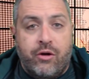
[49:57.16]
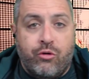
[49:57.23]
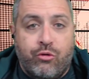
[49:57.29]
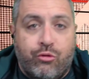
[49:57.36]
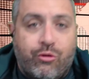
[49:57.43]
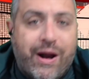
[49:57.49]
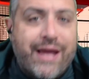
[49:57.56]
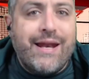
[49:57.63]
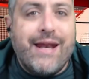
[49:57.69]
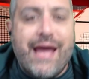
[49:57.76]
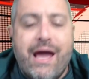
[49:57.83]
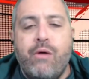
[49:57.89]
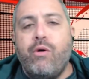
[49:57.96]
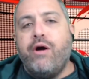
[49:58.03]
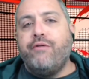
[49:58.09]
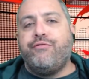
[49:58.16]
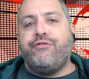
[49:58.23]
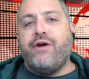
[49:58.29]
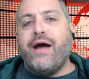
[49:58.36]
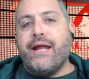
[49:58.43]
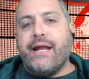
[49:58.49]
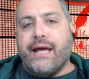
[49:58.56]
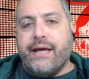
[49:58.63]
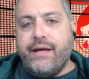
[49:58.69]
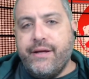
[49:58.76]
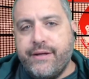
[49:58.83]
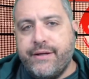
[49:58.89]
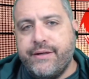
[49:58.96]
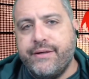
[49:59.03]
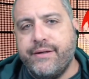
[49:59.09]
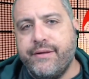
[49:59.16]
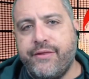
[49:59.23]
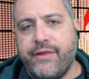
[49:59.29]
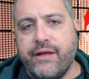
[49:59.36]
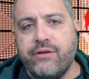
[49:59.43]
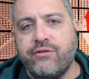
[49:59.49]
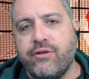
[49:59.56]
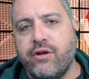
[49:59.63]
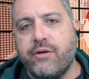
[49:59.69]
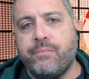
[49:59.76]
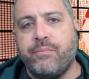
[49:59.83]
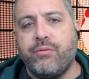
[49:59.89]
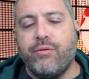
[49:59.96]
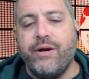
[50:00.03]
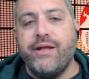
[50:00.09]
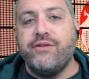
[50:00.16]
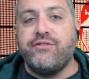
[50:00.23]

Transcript: Right now on Friday, things look pretty